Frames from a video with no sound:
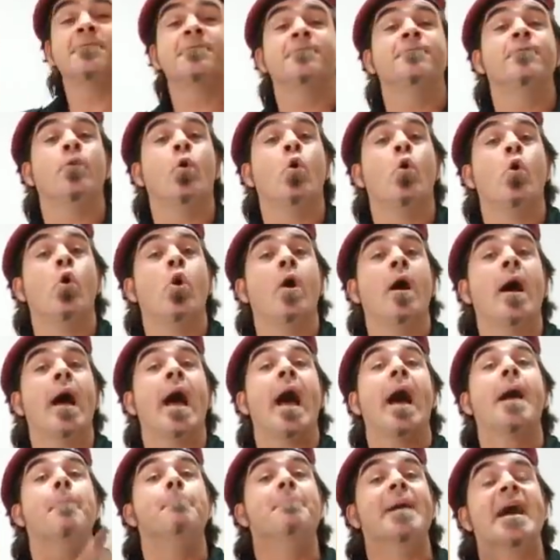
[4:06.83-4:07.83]
for
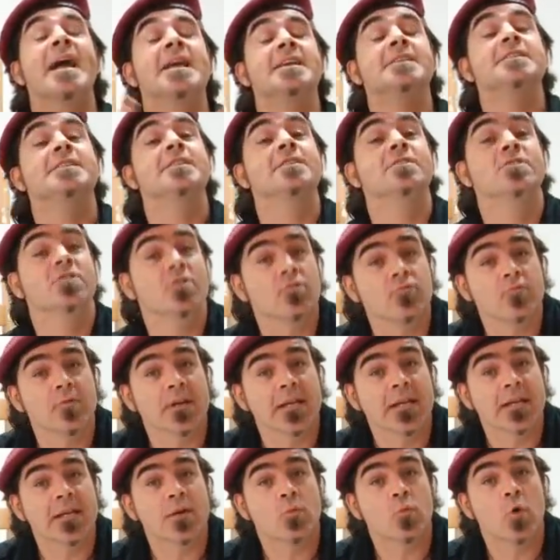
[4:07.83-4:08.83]
a painting to
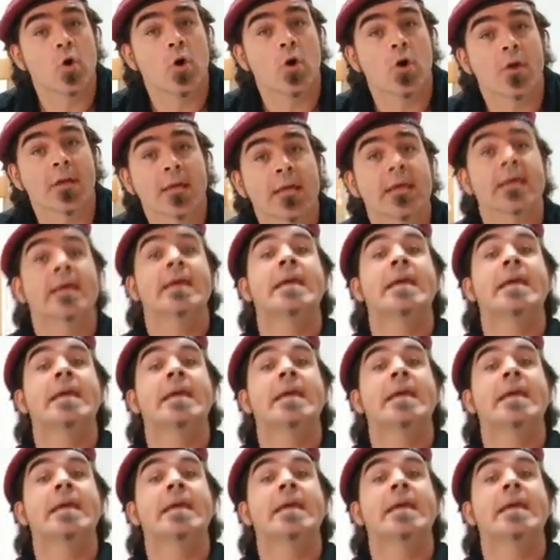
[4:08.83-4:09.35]
really work,